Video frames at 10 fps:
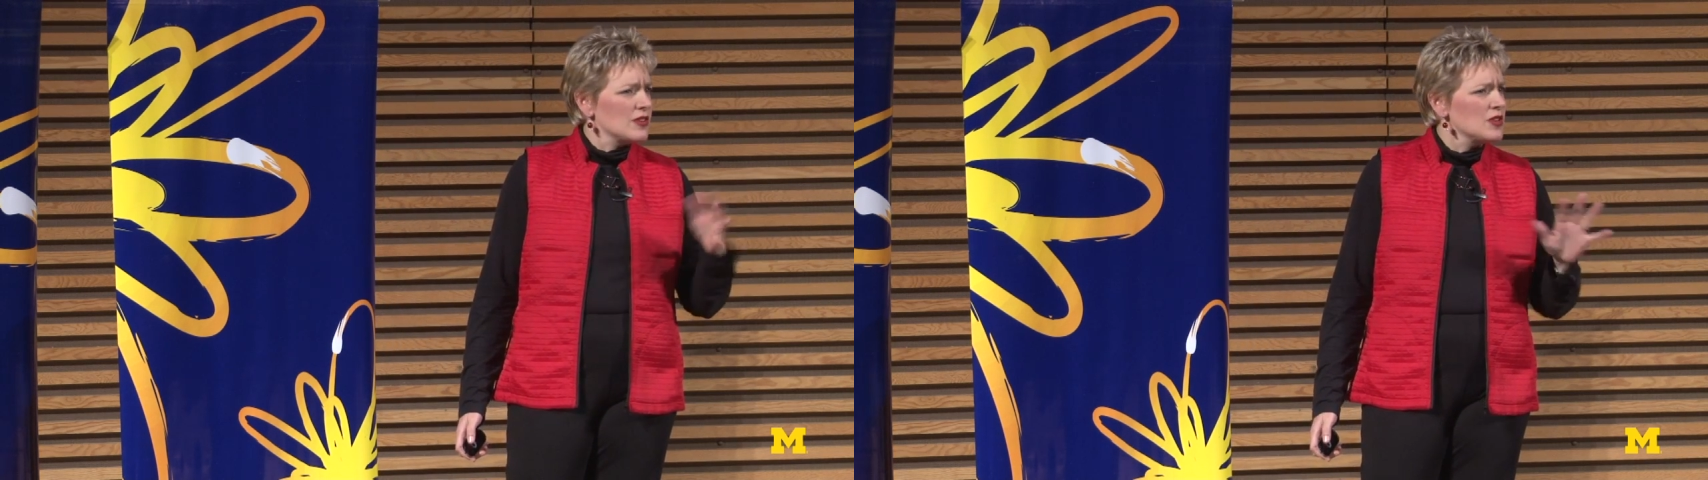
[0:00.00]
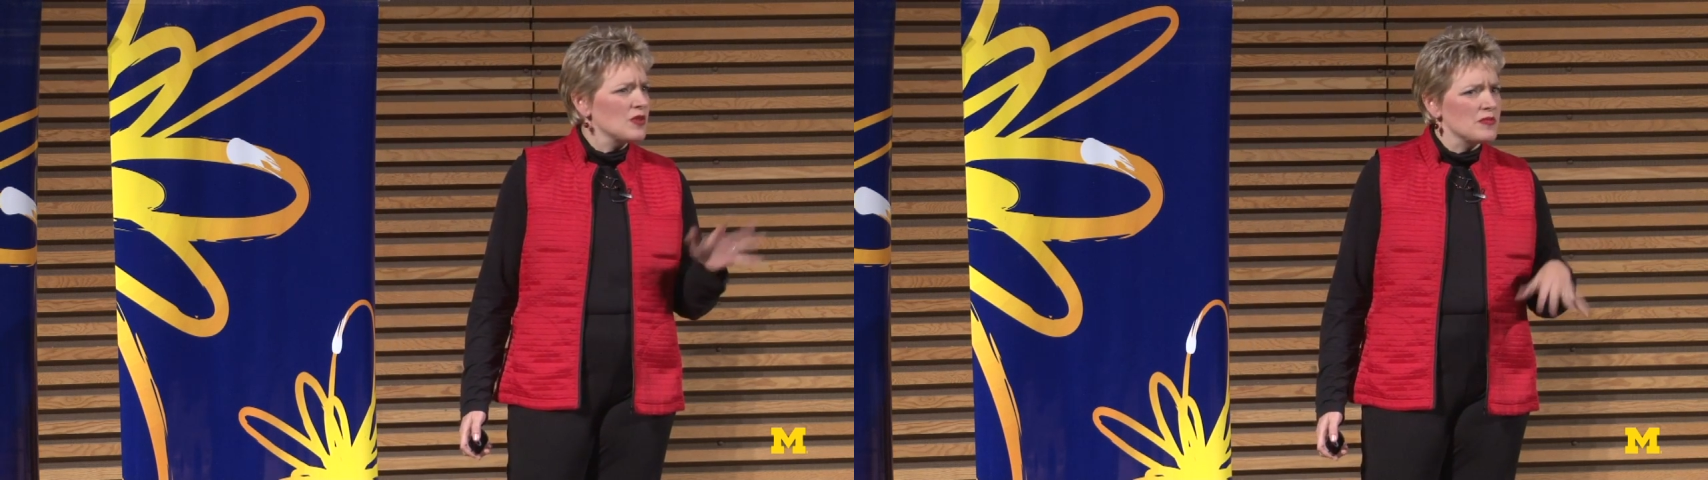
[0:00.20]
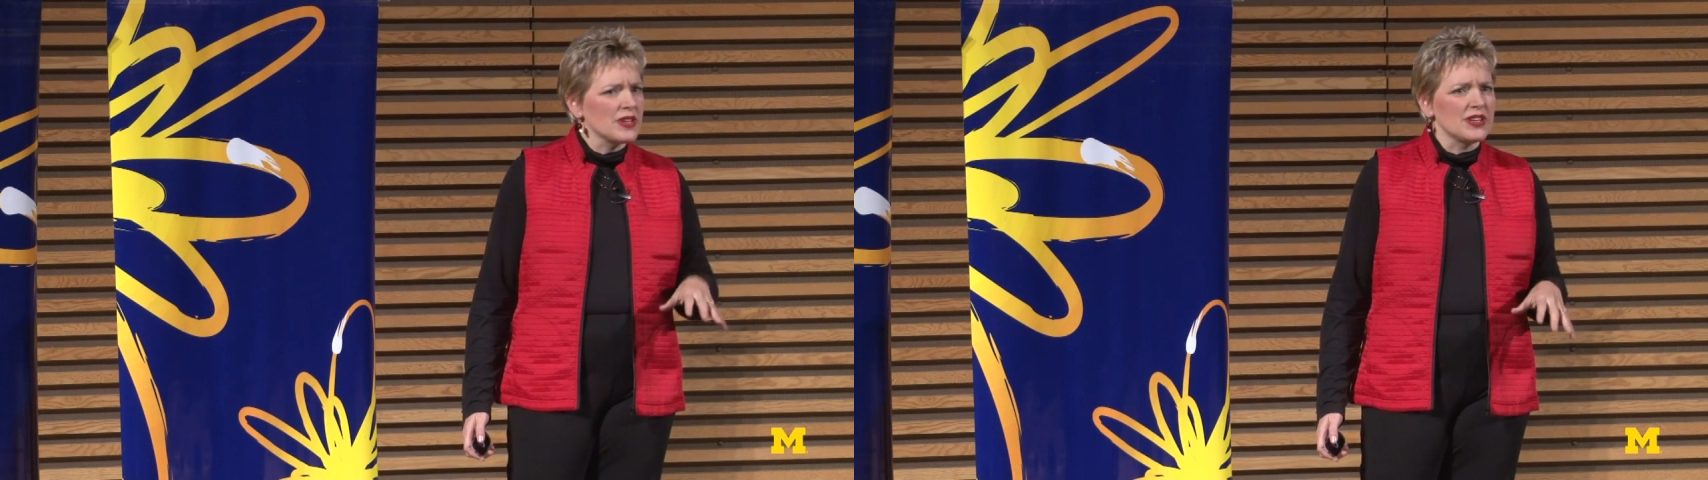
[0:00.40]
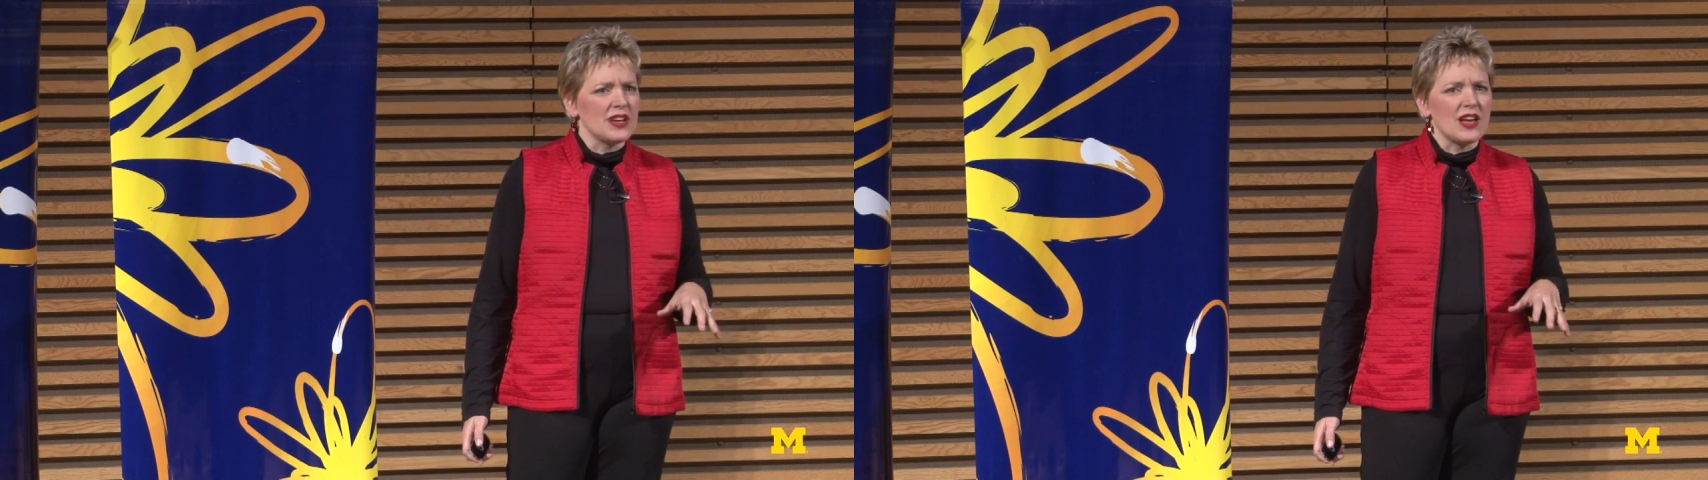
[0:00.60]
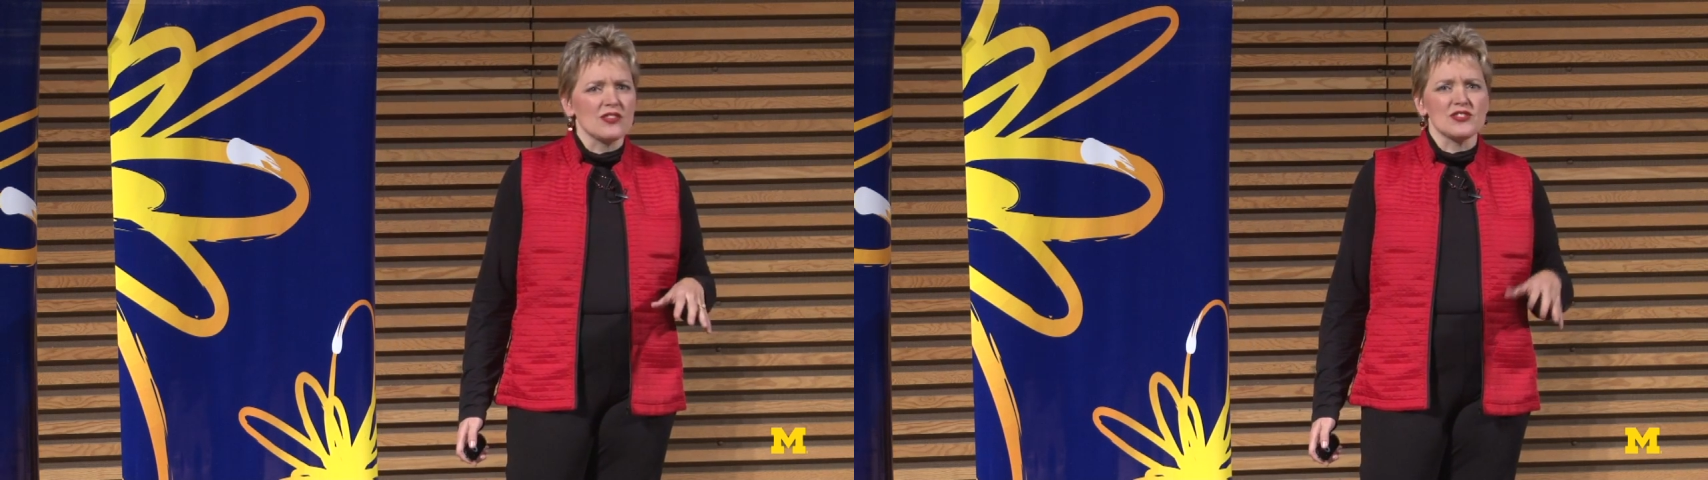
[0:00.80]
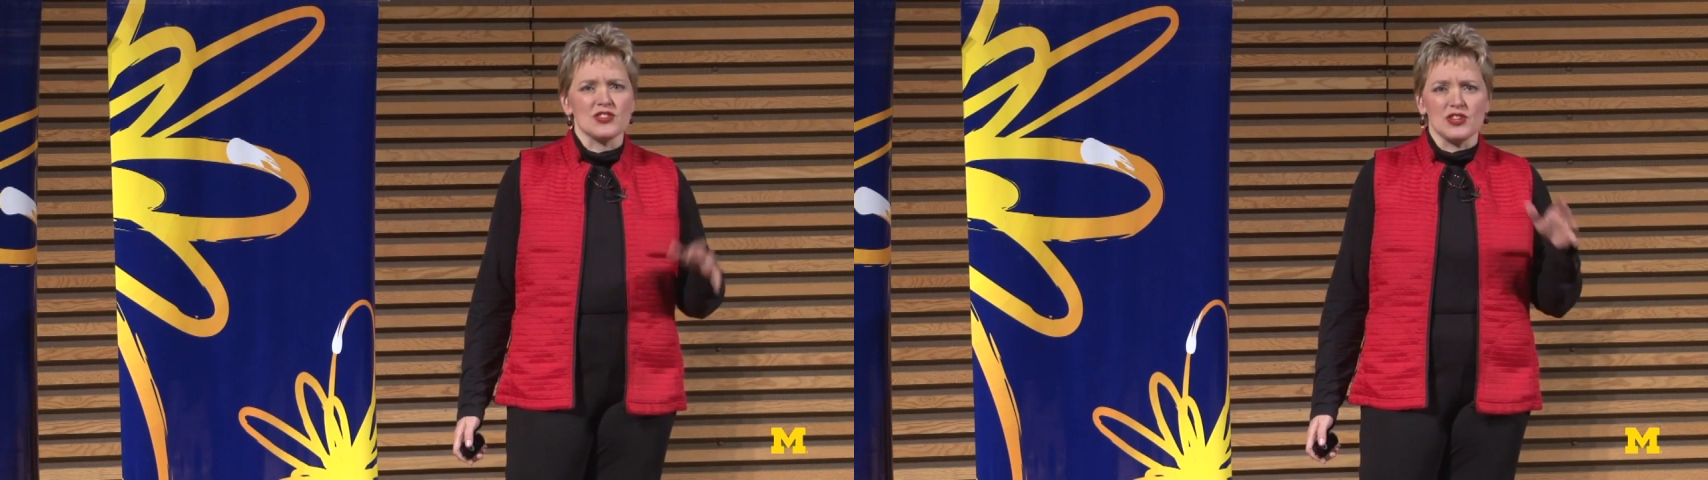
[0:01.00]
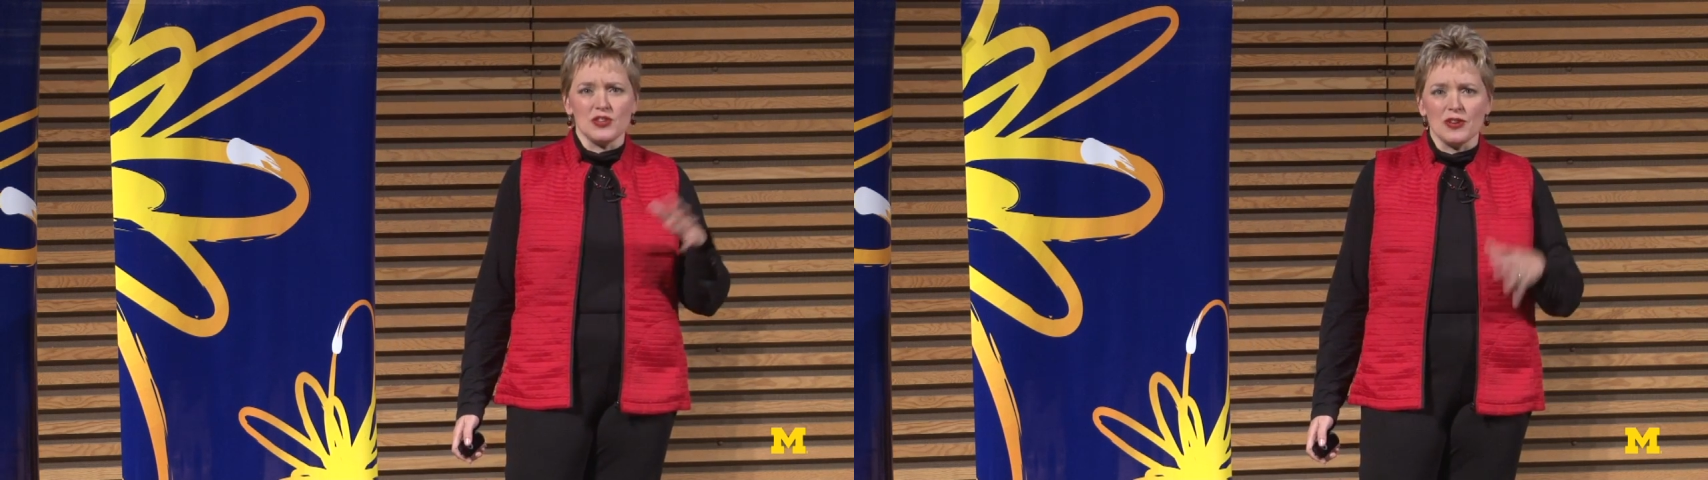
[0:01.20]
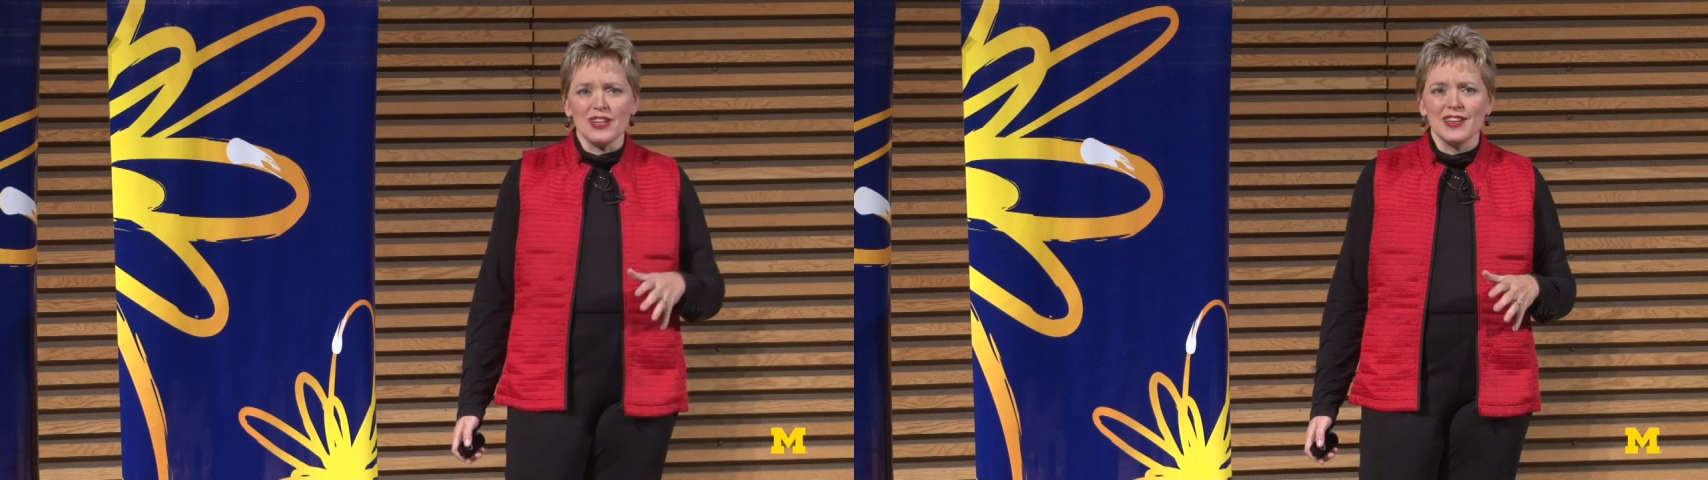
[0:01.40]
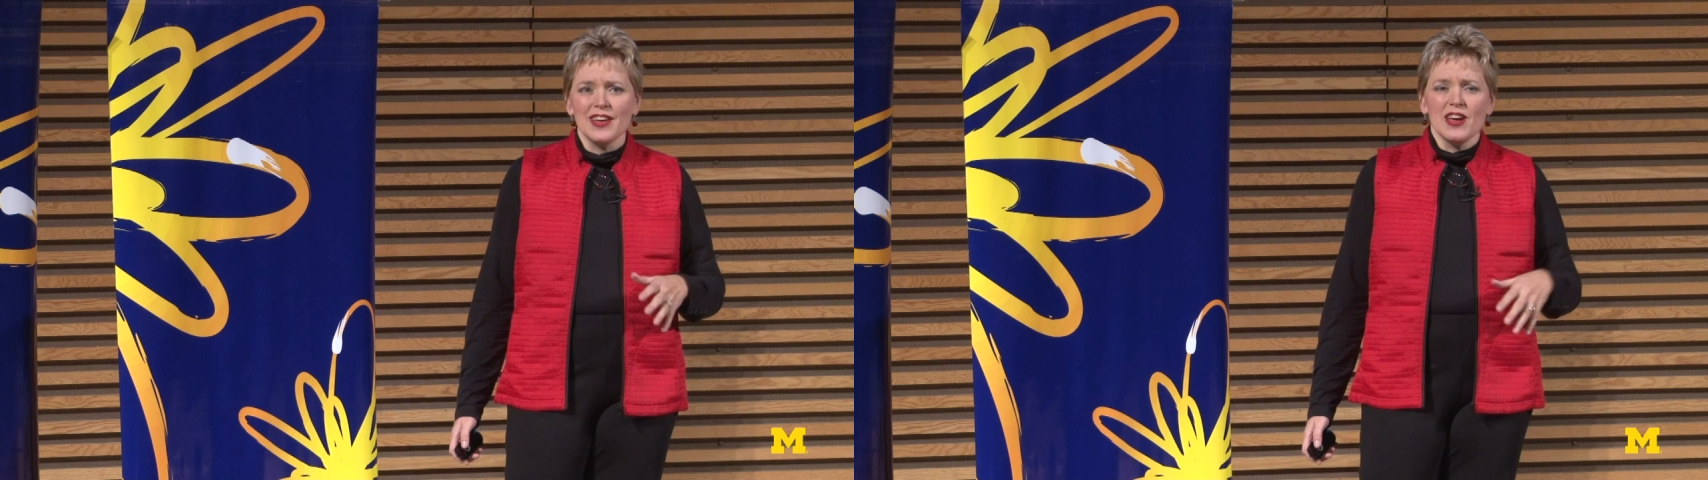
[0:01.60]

$31 million to do it.